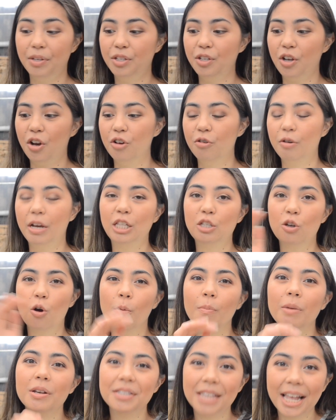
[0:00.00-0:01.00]
So it's
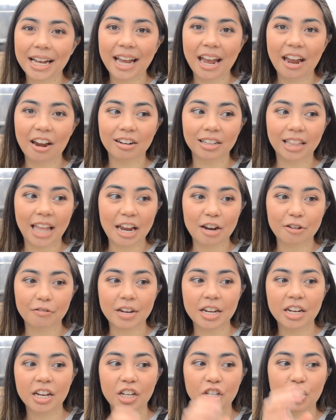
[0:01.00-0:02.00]
almost like air
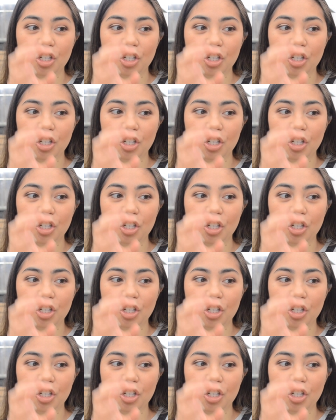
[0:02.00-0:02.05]
layering,